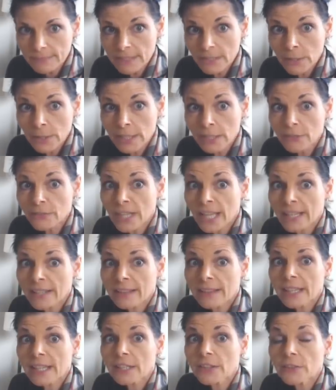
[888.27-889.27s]
Okay, you've got to
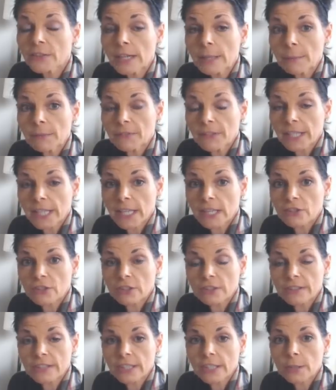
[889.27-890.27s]
think of the
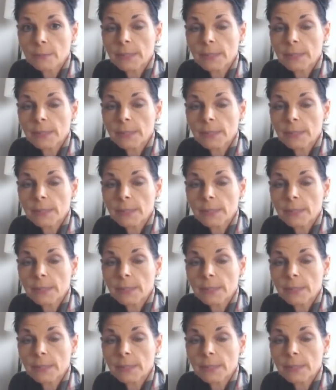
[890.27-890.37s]
ramifications here,